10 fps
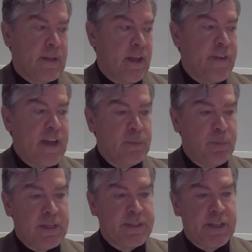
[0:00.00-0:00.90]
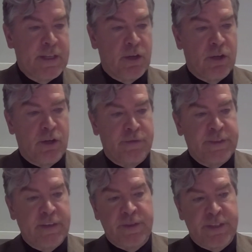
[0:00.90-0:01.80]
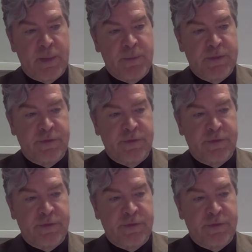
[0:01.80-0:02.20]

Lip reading: availability of different types of